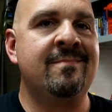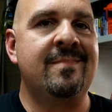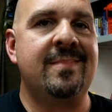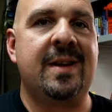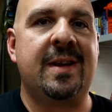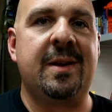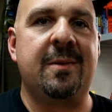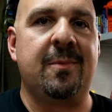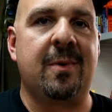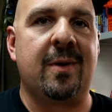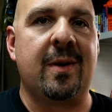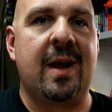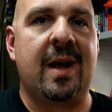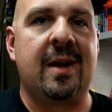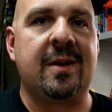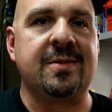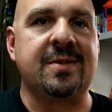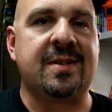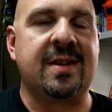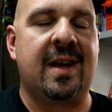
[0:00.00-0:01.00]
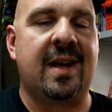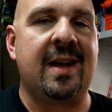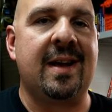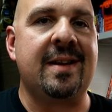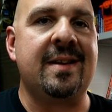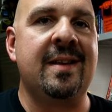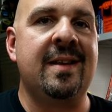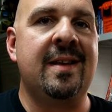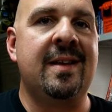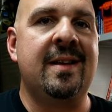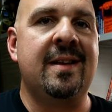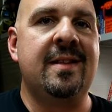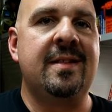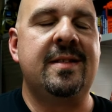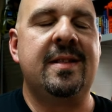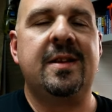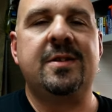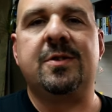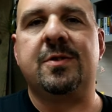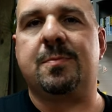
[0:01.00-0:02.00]
anywhere outside
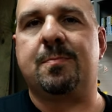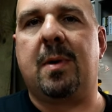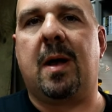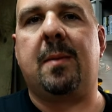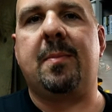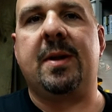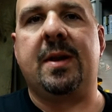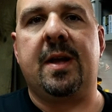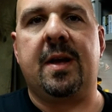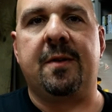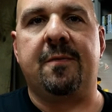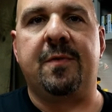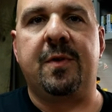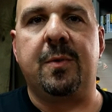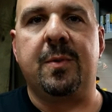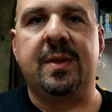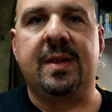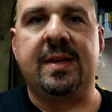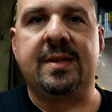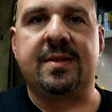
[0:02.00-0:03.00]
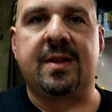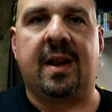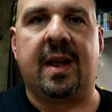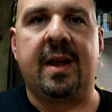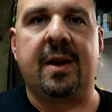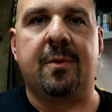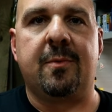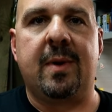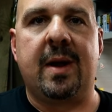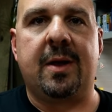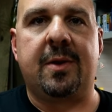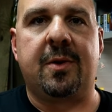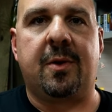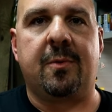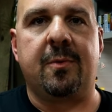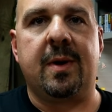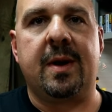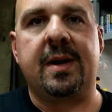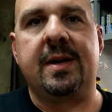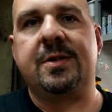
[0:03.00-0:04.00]
it's just probably not a few of these laying around
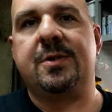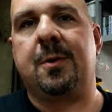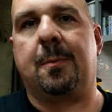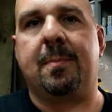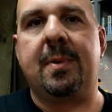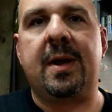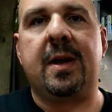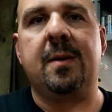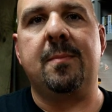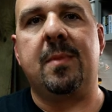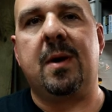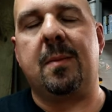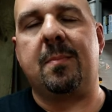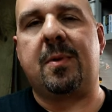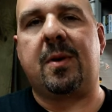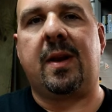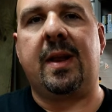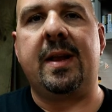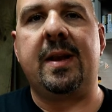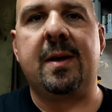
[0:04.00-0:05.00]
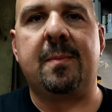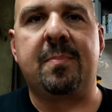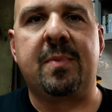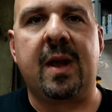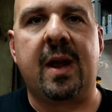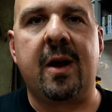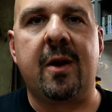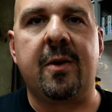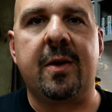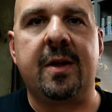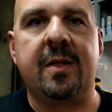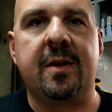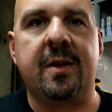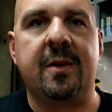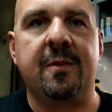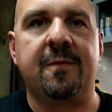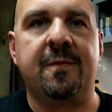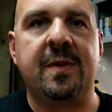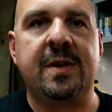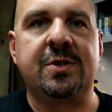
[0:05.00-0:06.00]
already. So pick them up, clean up the area that
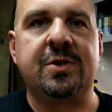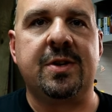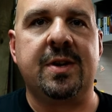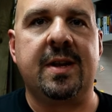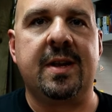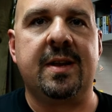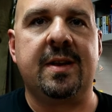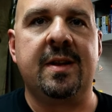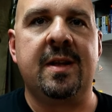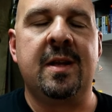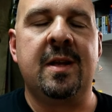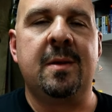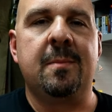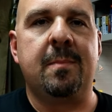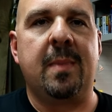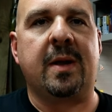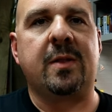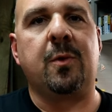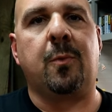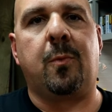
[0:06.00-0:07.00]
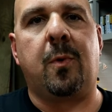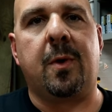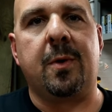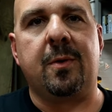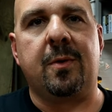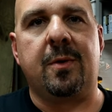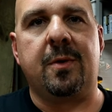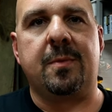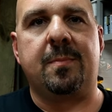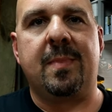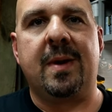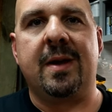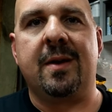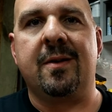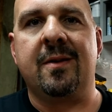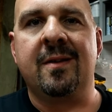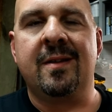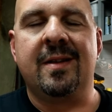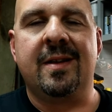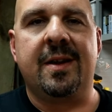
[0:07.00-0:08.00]
you're fishing in, make the water look
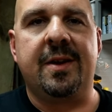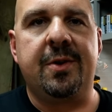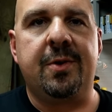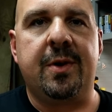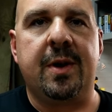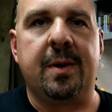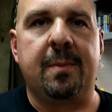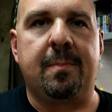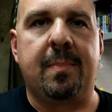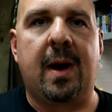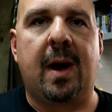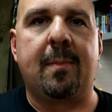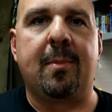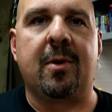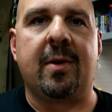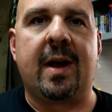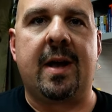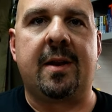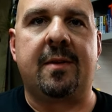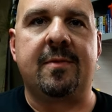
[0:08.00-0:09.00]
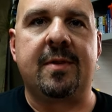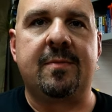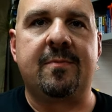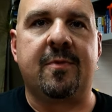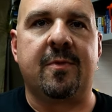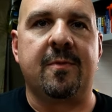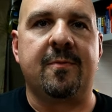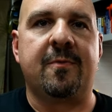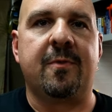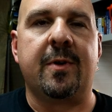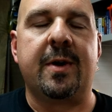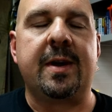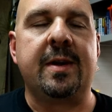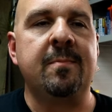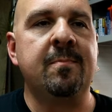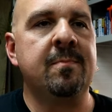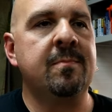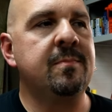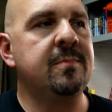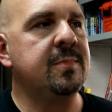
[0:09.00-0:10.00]
better, and you get a bobber out of it for free.
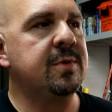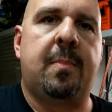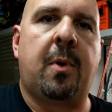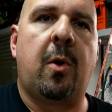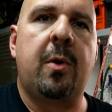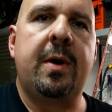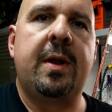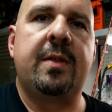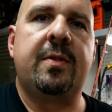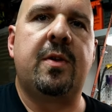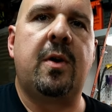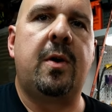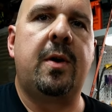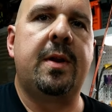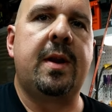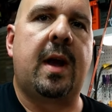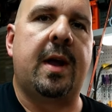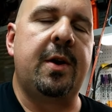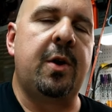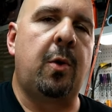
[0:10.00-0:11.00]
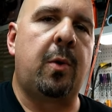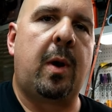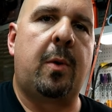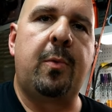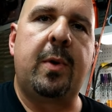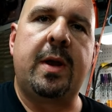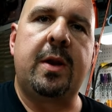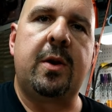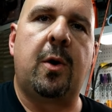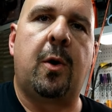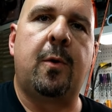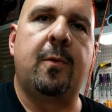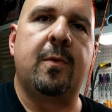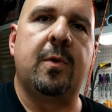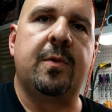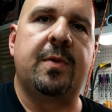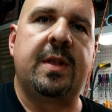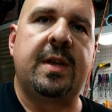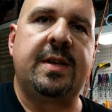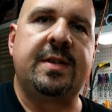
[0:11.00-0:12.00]
Parting thought, I know I went over
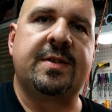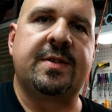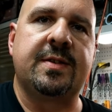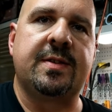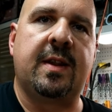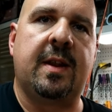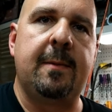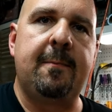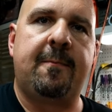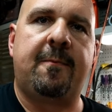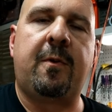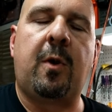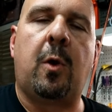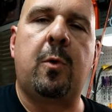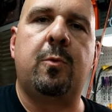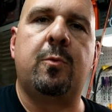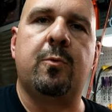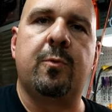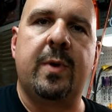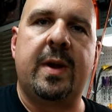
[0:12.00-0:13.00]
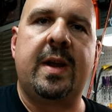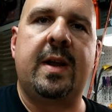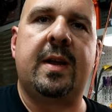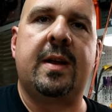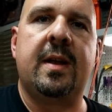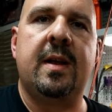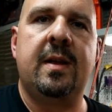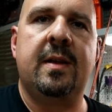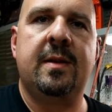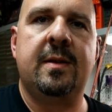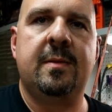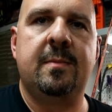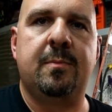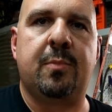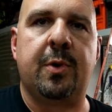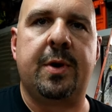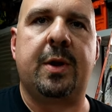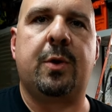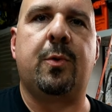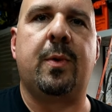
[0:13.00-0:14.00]
the slip float rig
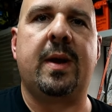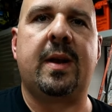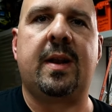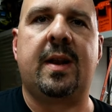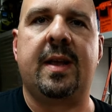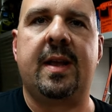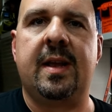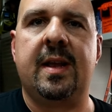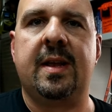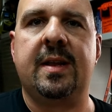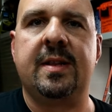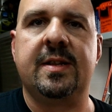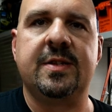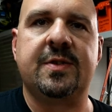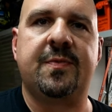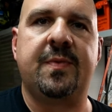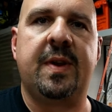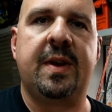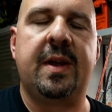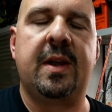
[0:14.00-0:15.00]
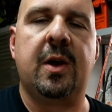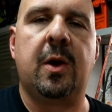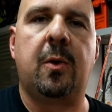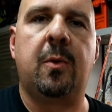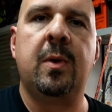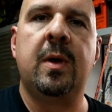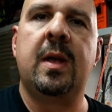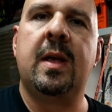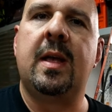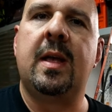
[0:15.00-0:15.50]
pretty quickly in this video,